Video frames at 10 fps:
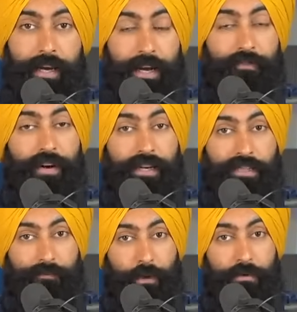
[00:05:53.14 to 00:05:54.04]
never
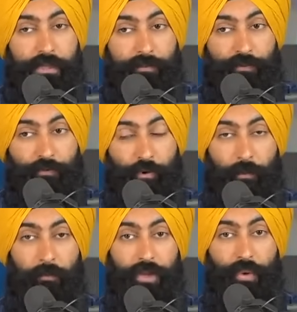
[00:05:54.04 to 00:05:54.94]
exposed to
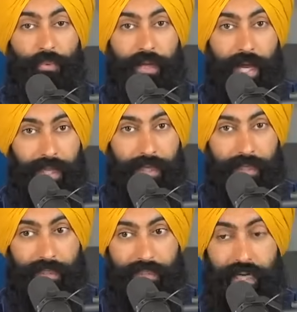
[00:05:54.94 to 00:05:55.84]
before. But the
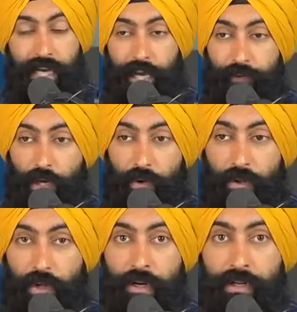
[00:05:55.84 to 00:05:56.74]
reality is, if you don't
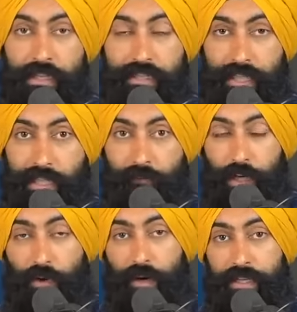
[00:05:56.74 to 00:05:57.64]
learn these things, if
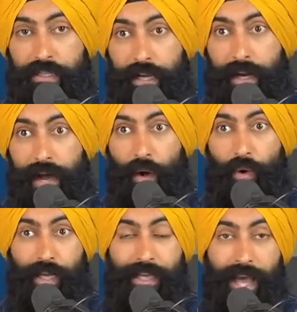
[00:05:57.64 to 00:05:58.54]
you don't understand
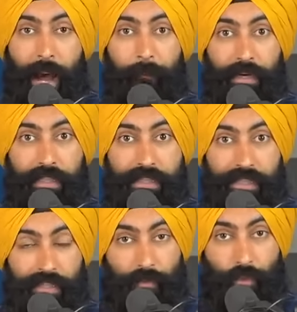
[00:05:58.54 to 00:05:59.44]
how a capitalist
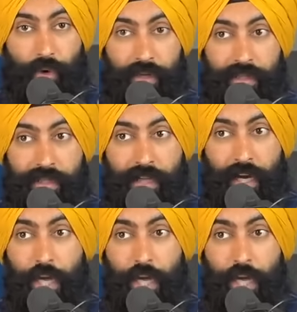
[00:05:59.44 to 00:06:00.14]
system works,